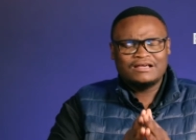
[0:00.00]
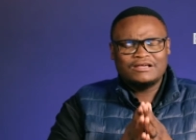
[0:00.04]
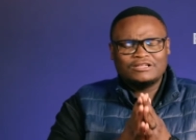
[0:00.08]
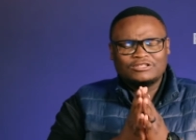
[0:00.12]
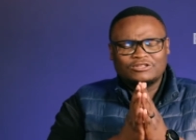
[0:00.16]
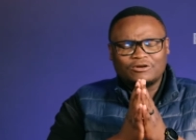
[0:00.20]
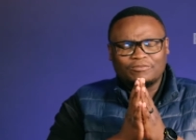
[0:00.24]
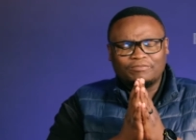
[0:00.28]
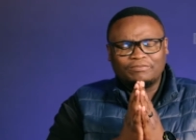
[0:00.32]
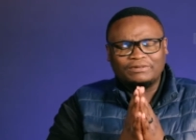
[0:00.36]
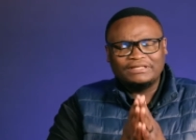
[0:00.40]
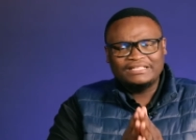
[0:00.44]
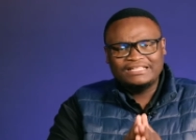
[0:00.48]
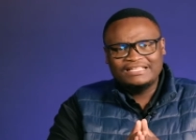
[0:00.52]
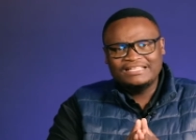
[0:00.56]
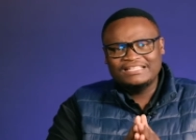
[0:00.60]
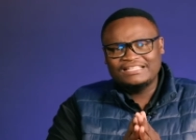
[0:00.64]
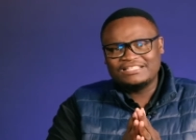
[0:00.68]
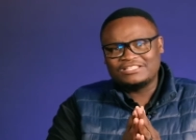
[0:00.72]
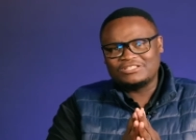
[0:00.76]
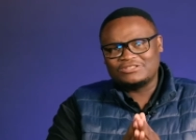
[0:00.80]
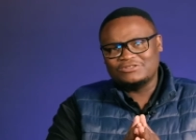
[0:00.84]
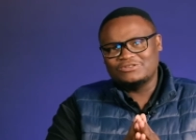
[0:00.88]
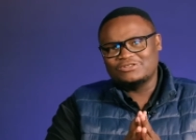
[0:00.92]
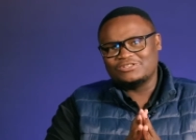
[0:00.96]
So
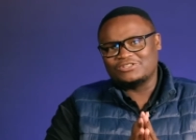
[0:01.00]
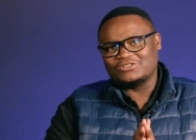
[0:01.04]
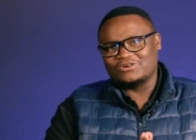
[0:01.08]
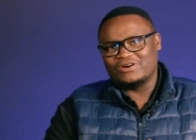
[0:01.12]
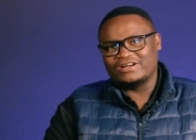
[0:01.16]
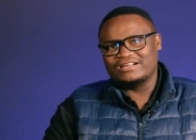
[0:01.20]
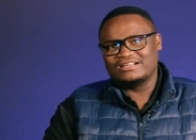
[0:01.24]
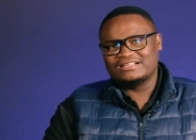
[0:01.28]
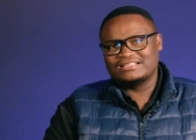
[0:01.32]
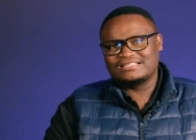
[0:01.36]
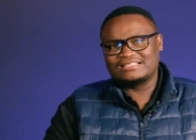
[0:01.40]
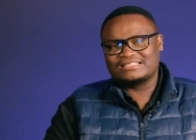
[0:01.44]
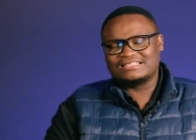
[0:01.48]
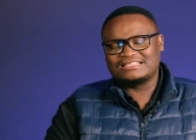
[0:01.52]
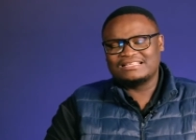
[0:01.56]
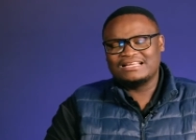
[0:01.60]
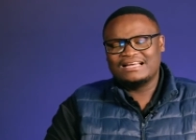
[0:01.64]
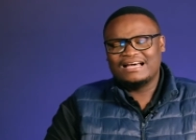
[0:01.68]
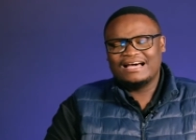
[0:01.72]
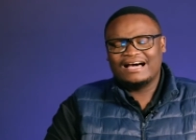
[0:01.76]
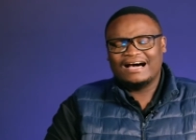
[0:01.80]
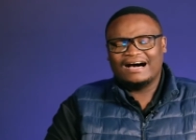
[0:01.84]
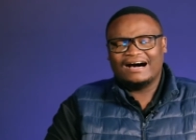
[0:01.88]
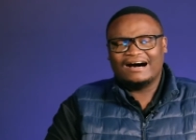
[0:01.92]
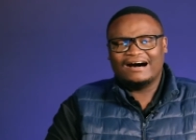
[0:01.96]
please do join us.
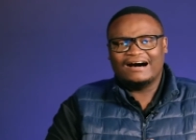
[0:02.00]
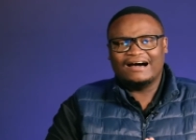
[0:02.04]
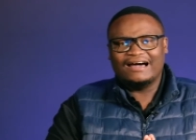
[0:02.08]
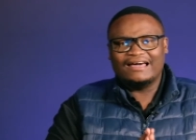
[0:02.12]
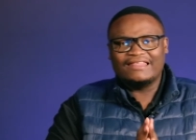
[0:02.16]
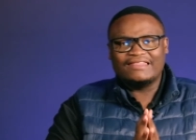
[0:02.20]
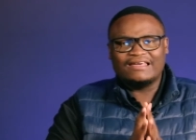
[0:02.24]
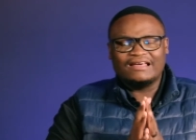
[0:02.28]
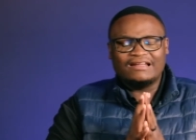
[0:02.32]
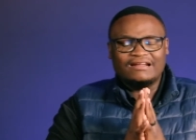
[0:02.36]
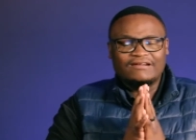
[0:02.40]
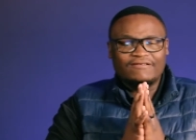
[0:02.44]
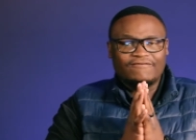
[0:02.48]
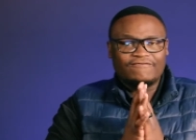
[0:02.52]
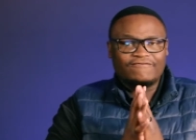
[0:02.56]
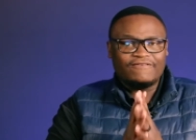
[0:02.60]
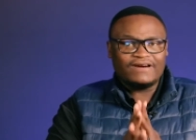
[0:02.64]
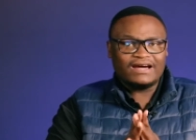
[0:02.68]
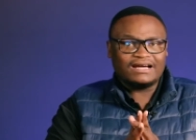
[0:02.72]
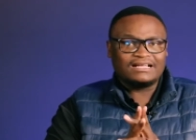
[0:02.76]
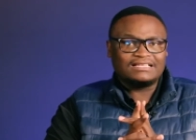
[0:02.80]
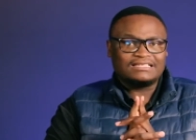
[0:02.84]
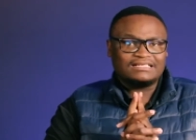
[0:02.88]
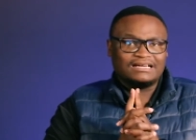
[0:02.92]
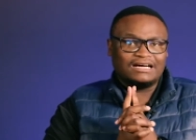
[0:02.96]
Uh, and then, in
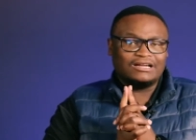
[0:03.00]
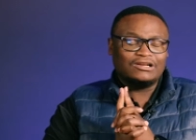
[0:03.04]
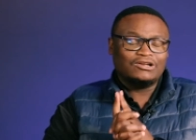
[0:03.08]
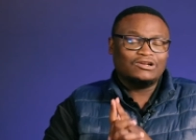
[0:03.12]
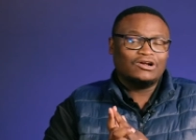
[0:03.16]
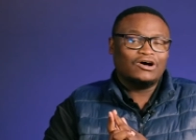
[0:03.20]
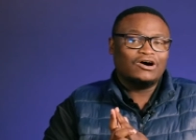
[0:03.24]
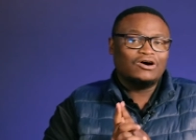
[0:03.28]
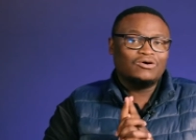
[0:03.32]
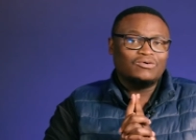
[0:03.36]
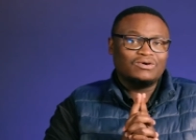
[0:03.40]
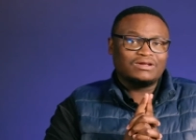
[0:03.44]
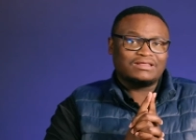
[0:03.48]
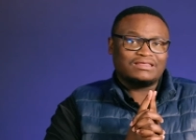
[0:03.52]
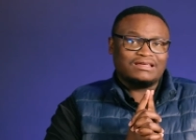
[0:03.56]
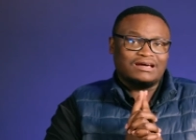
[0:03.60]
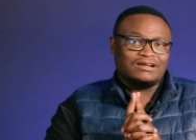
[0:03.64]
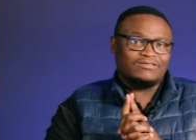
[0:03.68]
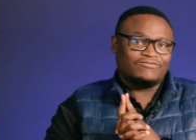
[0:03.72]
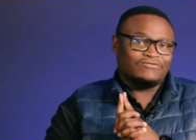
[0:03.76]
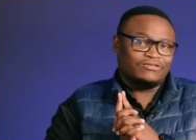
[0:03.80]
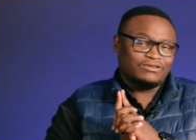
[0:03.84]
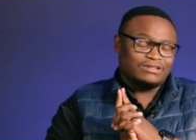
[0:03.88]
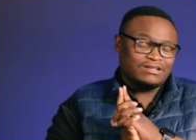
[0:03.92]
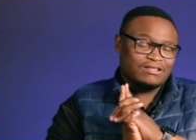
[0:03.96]
fact, along with that,
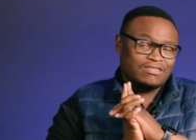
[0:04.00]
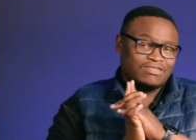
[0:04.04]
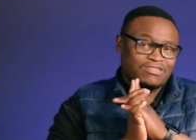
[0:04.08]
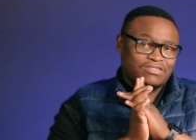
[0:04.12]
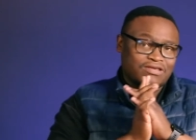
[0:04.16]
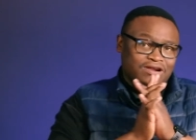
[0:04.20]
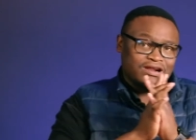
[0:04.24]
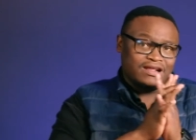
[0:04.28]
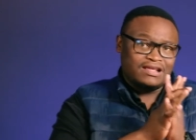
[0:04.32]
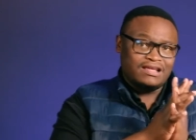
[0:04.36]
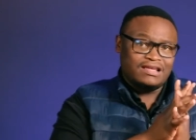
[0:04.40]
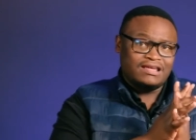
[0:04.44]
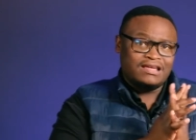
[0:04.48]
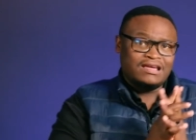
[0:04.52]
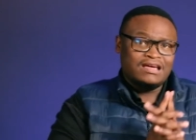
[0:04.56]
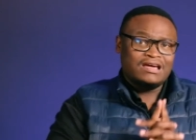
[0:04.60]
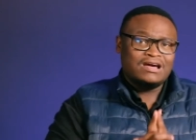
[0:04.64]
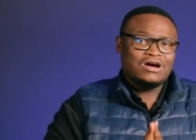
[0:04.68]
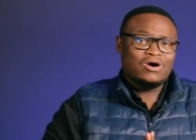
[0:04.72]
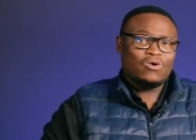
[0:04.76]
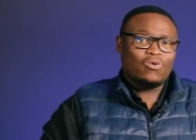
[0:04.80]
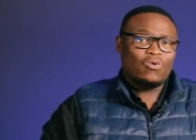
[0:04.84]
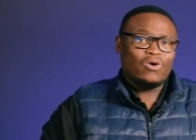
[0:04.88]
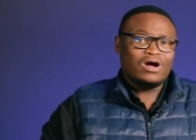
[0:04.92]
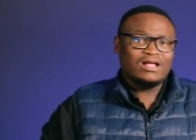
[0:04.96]
for the three
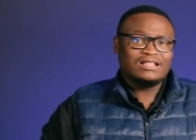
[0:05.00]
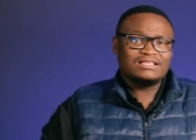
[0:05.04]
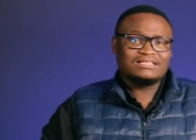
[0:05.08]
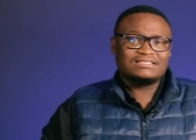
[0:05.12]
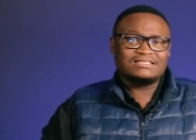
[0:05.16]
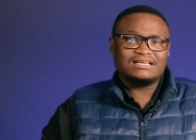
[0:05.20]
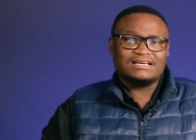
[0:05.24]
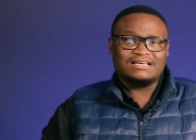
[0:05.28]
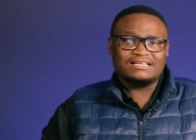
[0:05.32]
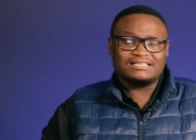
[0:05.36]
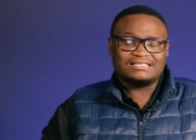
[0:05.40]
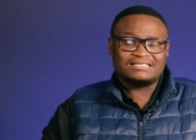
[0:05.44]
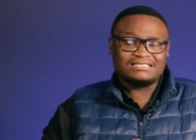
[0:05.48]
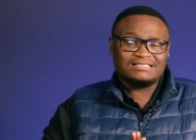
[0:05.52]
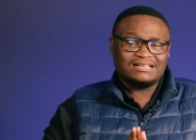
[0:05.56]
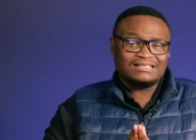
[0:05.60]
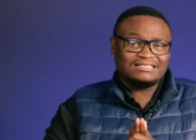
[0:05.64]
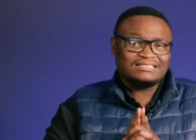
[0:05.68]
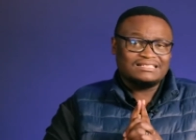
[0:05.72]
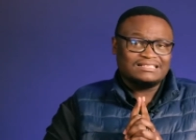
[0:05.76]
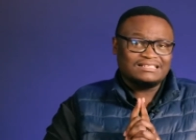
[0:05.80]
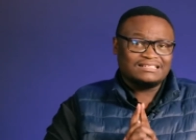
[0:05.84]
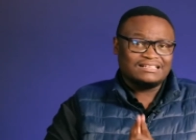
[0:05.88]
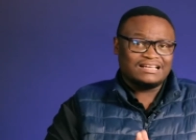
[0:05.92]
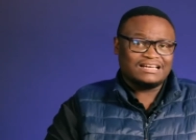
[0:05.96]
Wednesdays
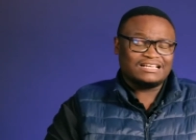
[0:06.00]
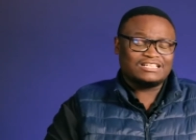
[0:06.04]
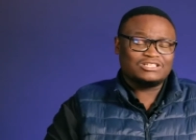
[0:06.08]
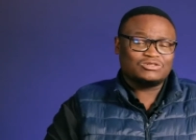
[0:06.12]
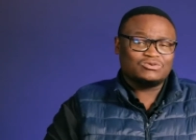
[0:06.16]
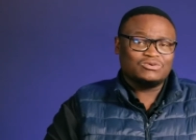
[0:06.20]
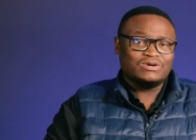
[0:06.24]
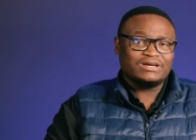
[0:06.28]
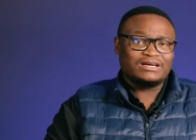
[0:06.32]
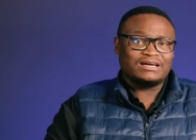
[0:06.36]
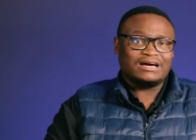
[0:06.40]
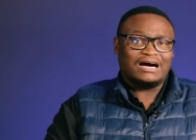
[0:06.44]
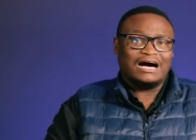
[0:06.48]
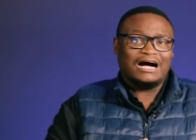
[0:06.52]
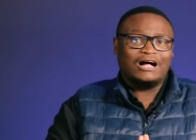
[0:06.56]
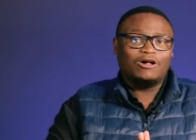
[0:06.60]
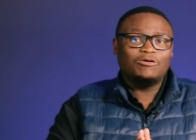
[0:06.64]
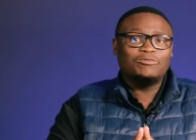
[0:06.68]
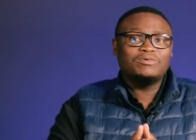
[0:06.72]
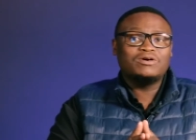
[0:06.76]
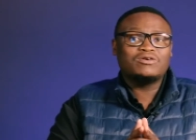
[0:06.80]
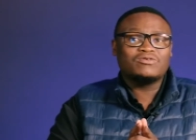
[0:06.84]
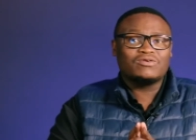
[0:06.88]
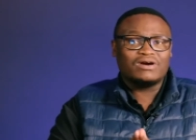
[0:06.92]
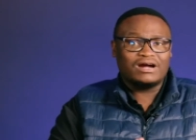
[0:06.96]
starting next week, I'll
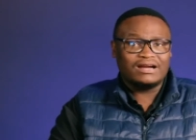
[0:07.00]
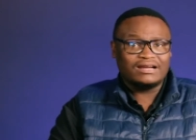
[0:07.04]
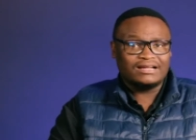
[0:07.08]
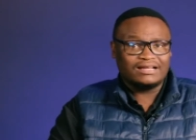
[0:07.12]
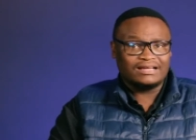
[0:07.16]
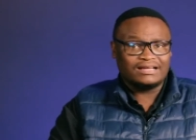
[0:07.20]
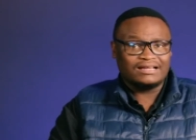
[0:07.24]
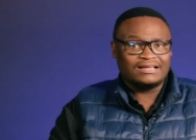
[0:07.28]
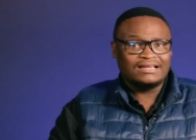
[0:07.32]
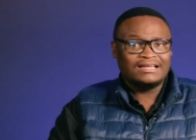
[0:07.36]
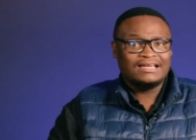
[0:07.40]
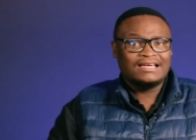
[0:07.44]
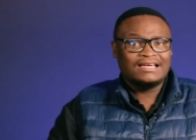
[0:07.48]
be running